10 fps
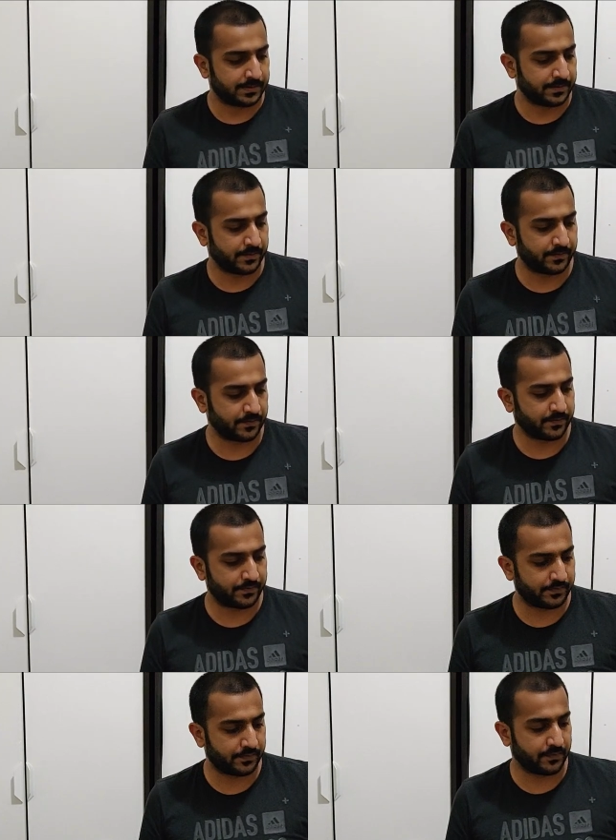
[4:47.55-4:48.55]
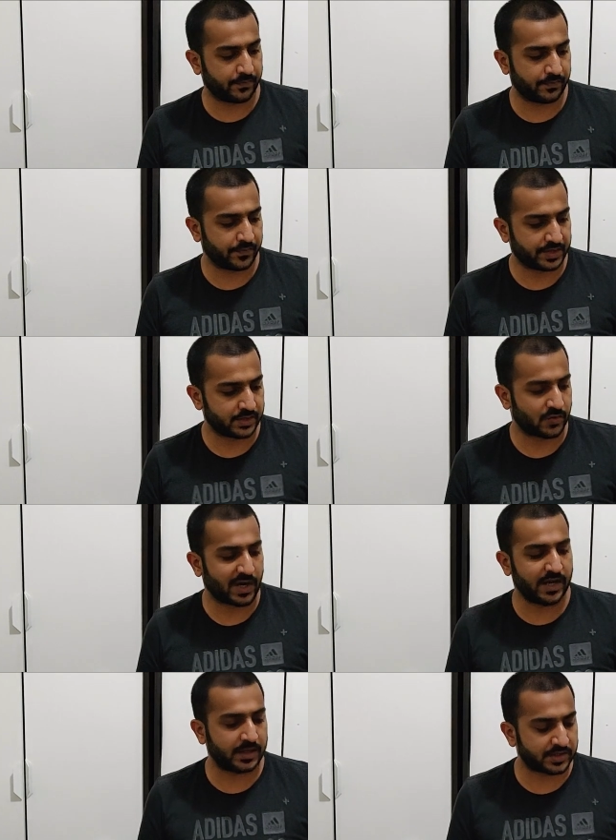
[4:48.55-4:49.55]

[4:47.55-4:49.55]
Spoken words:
So right